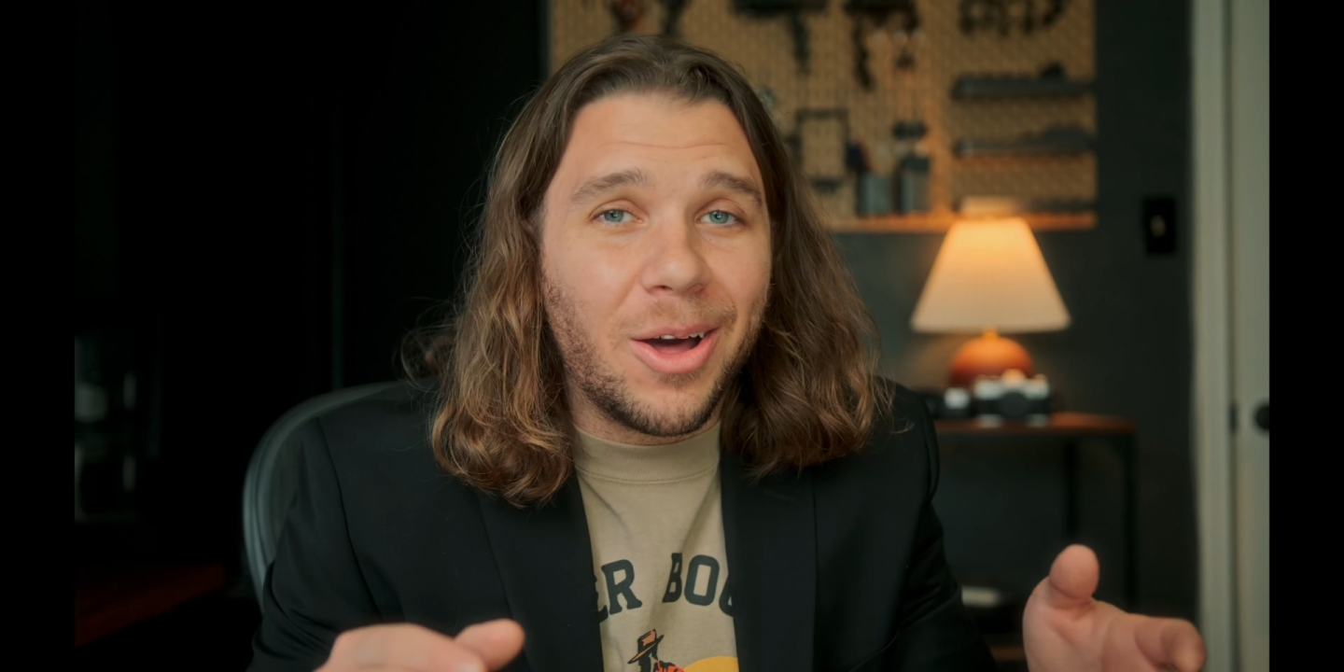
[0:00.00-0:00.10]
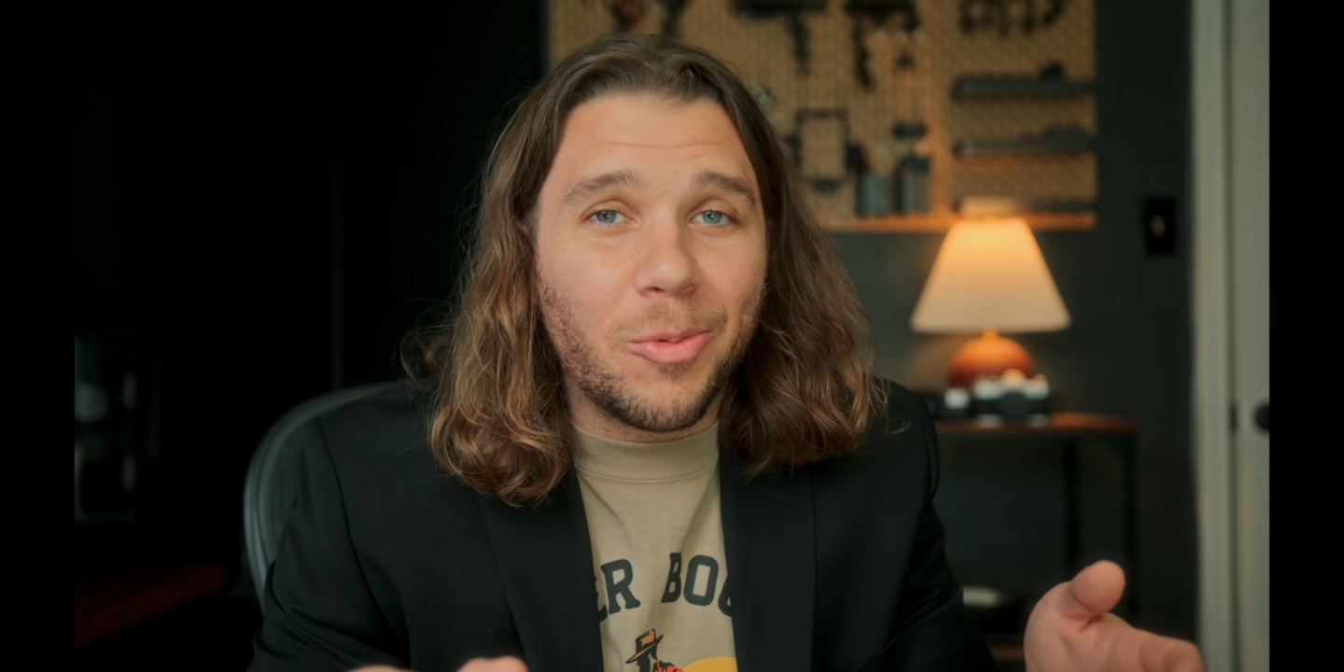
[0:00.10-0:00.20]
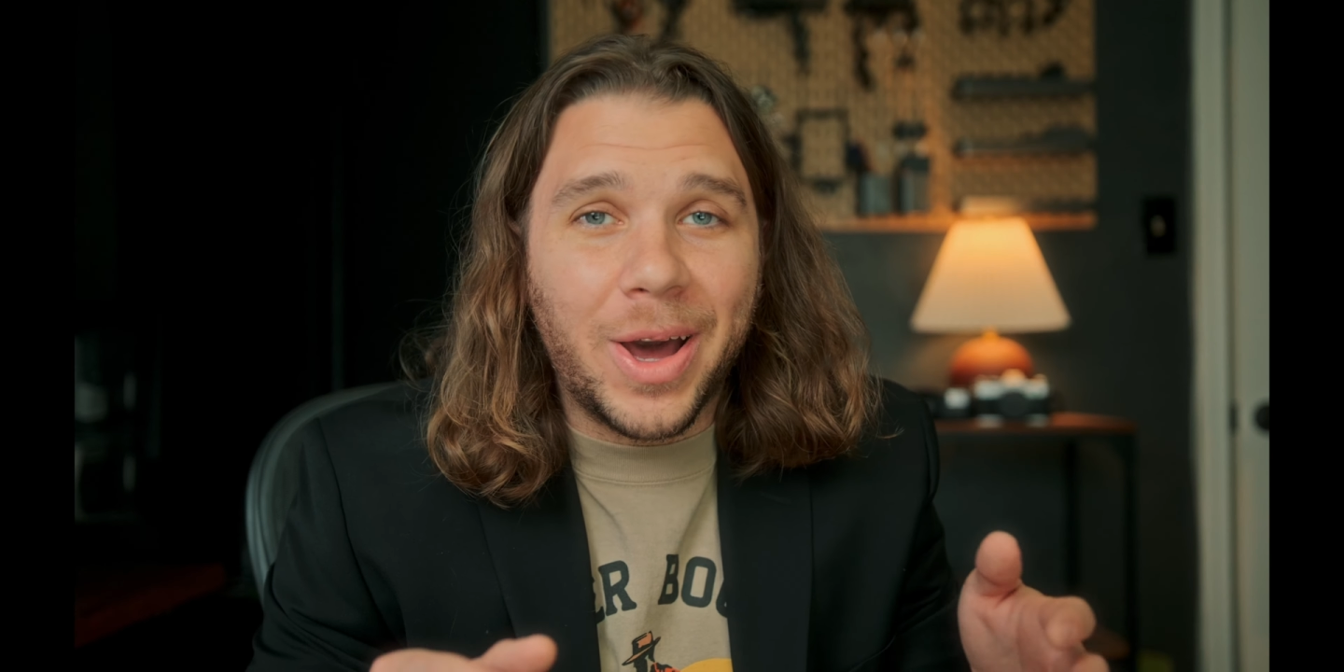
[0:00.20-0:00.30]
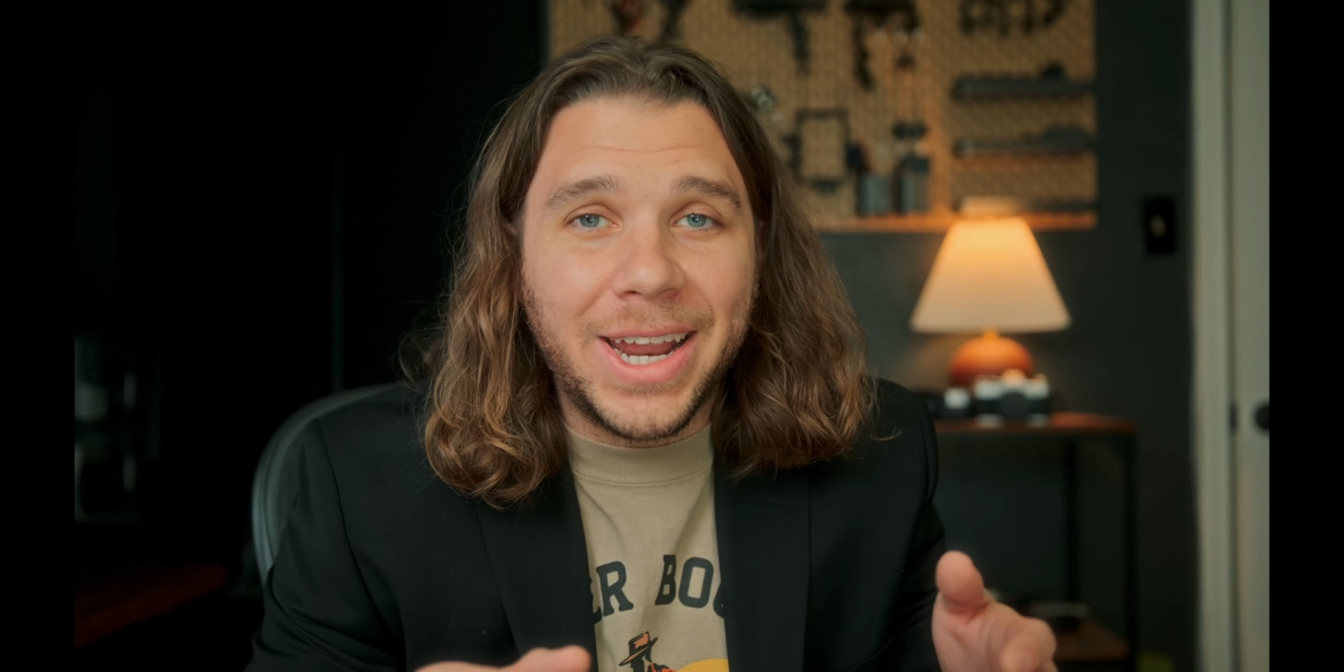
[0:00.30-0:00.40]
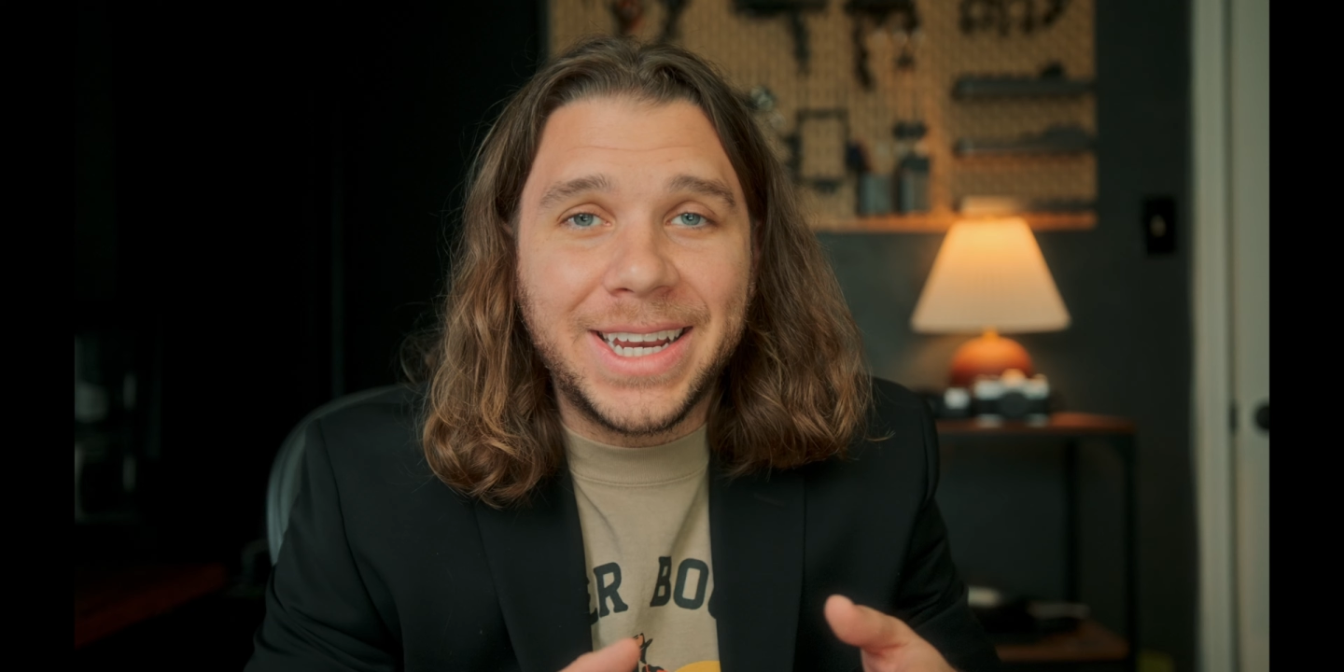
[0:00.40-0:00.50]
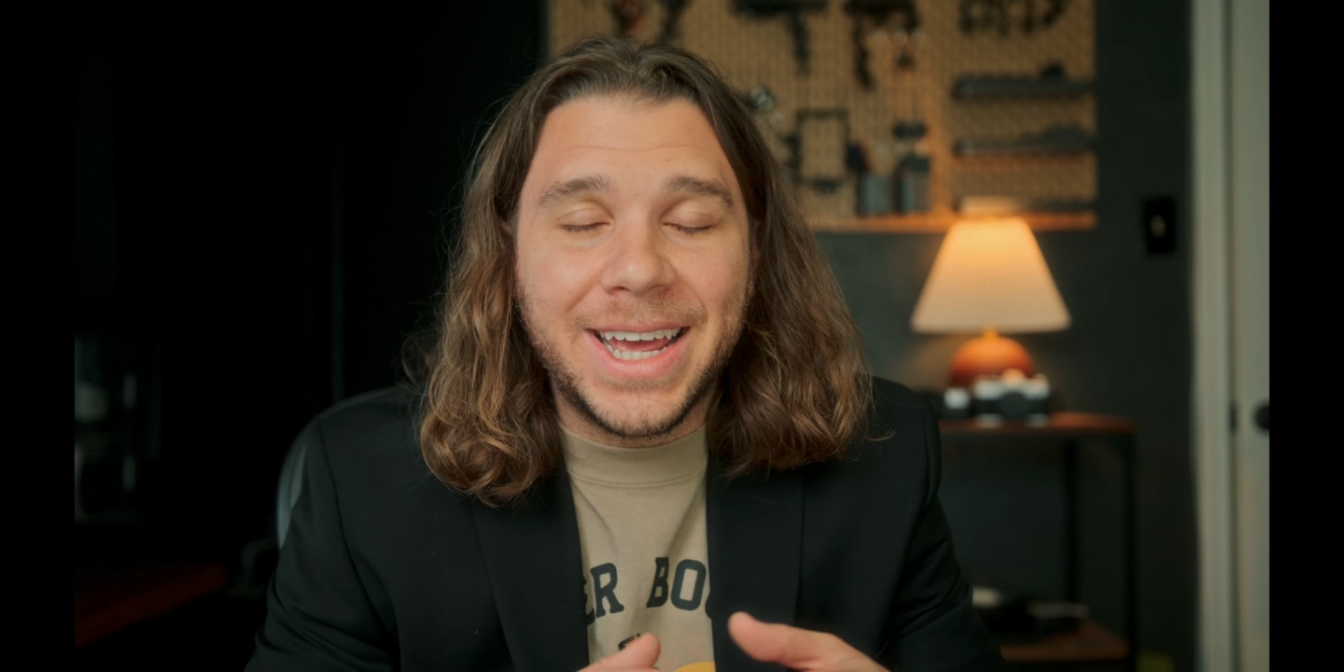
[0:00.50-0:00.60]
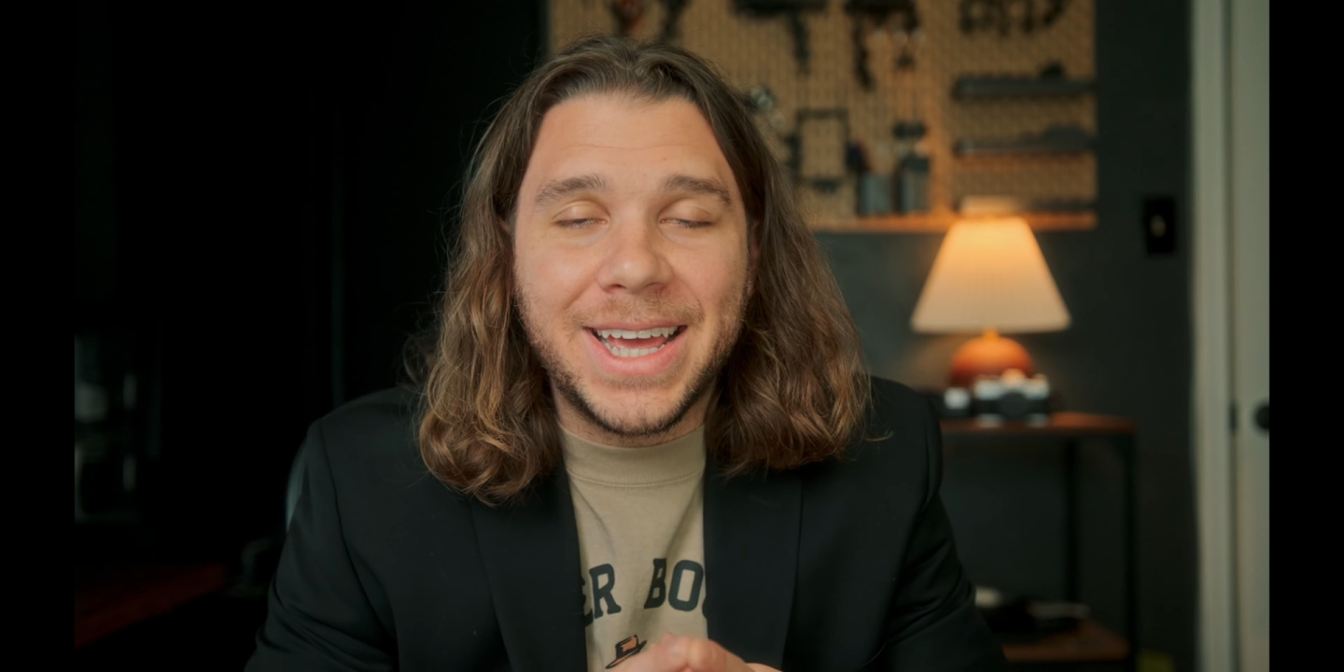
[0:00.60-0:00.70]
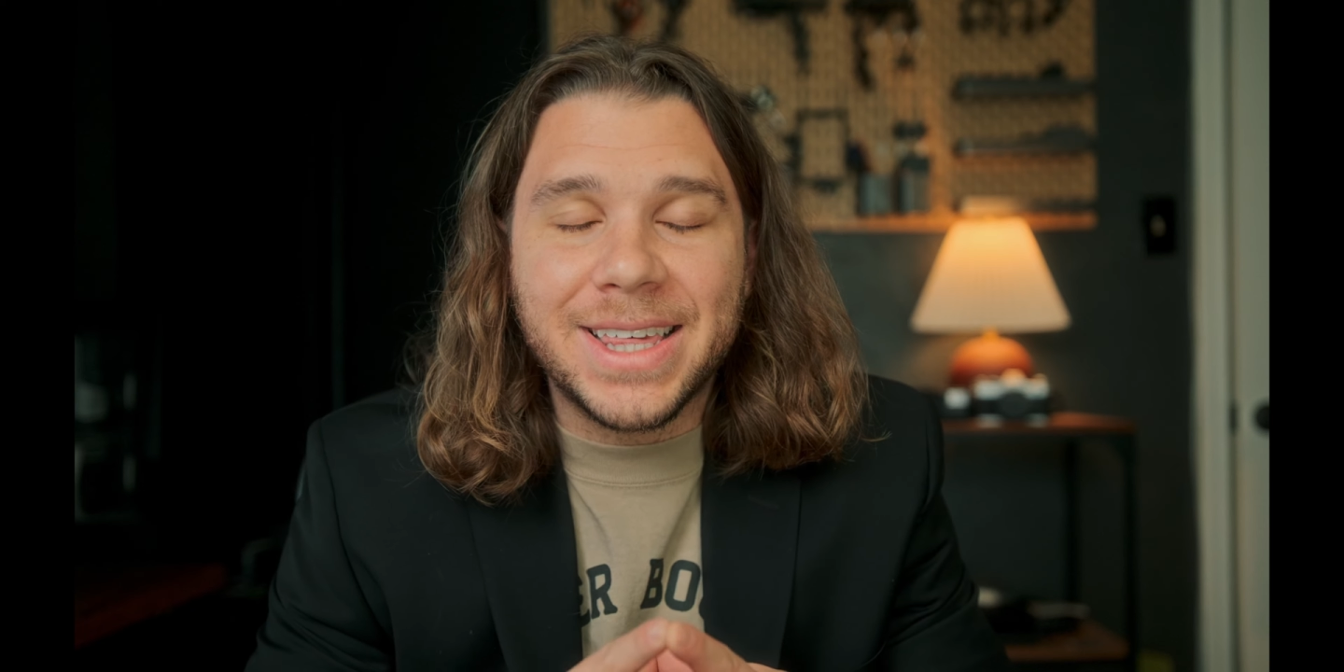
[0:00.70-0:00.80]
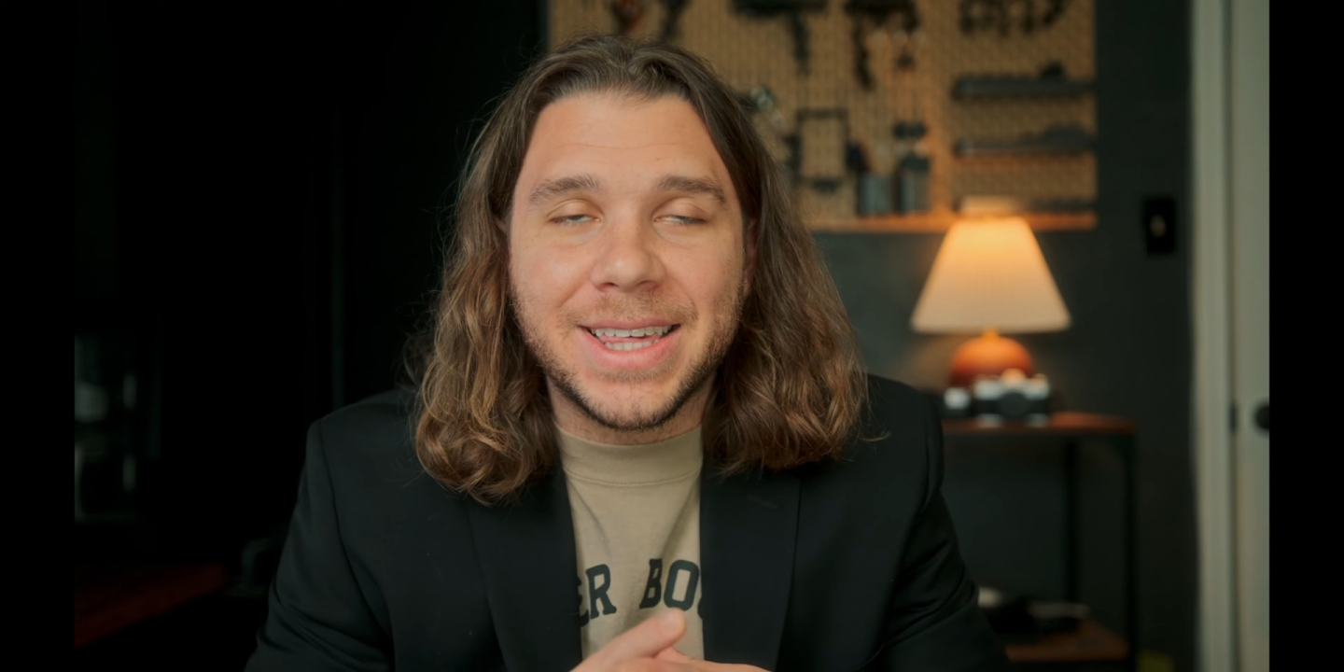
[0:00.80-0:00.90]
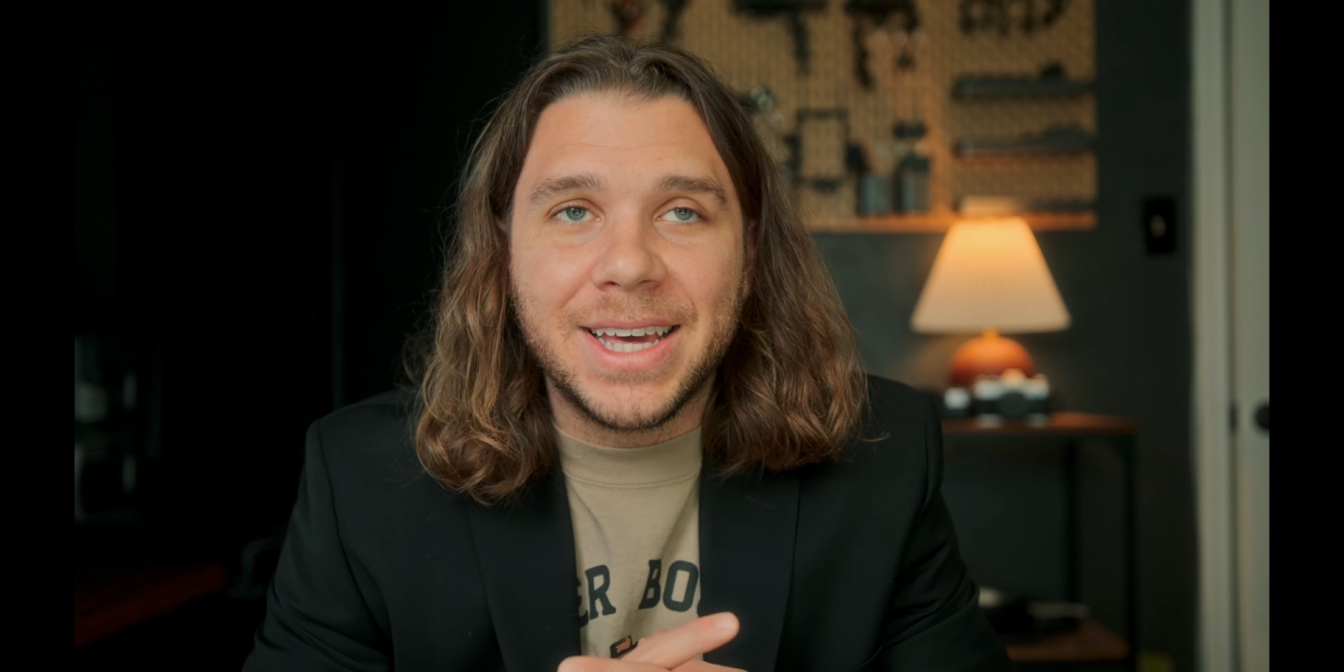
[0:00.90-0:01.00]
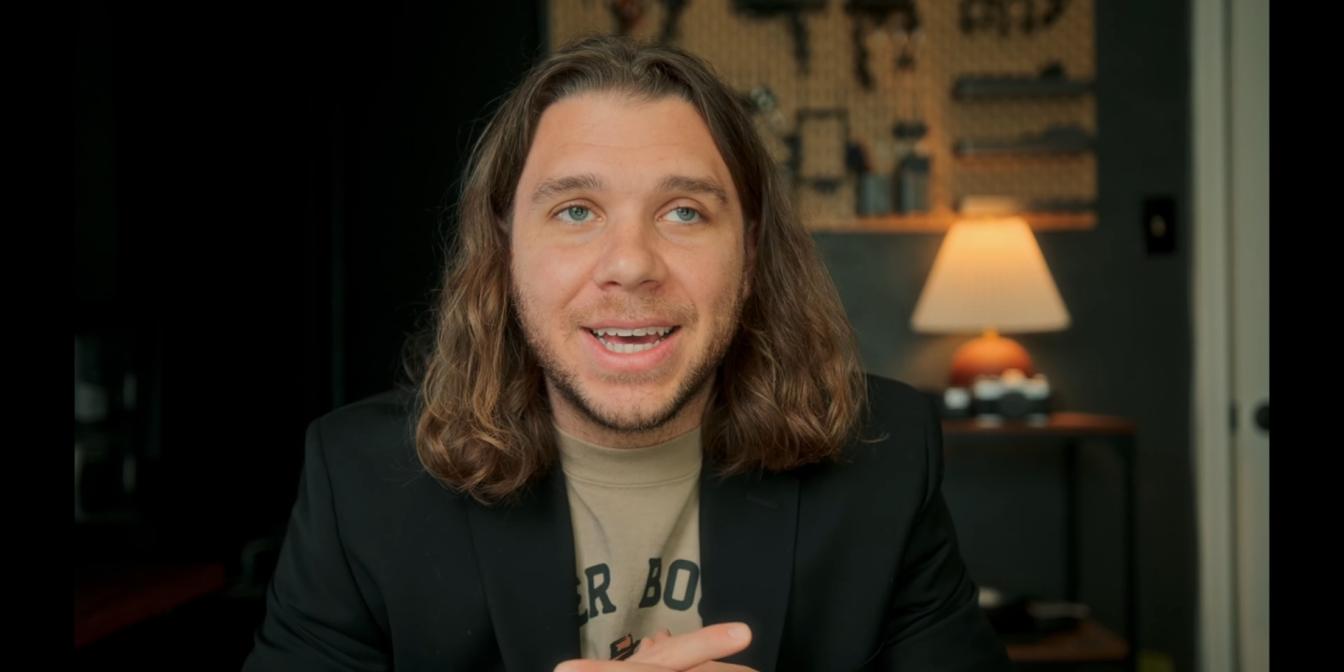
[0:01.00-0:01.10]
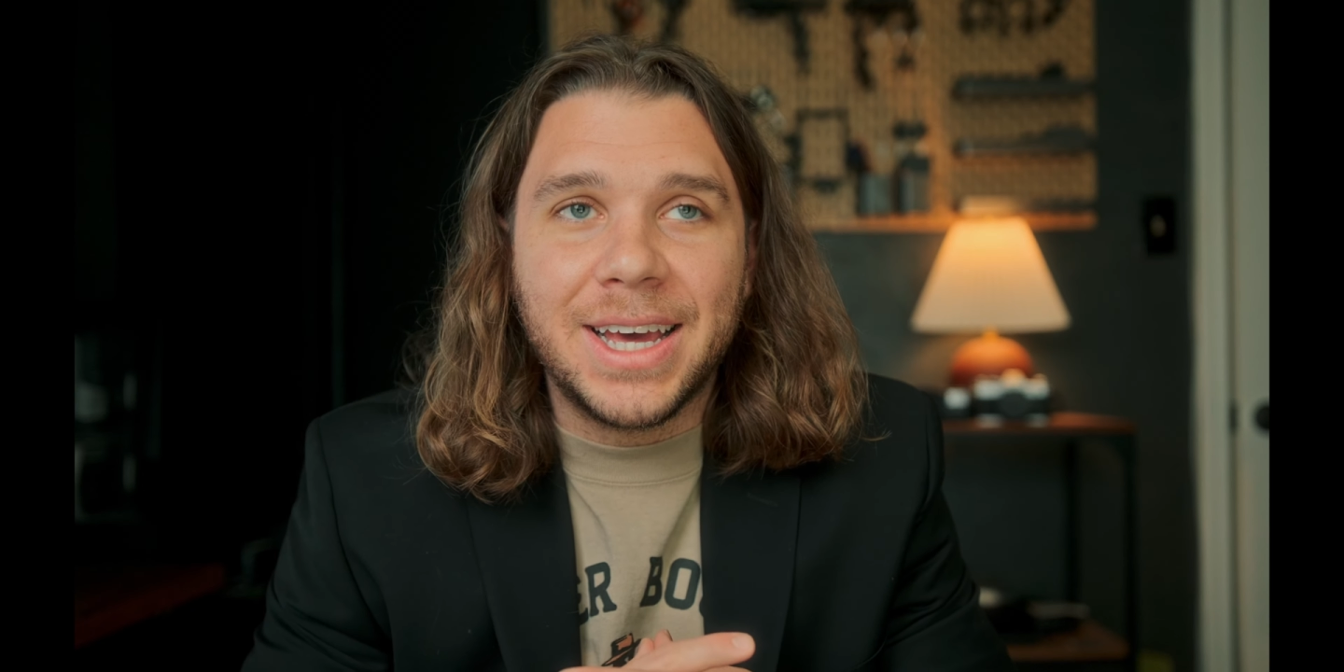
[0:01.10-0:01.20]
on wedding days,